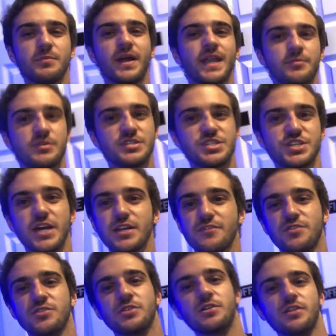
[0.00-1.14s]
My name is Jed
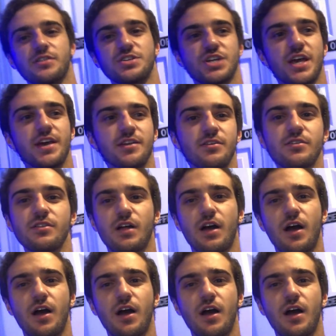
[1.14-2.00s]
if you're new to the channel.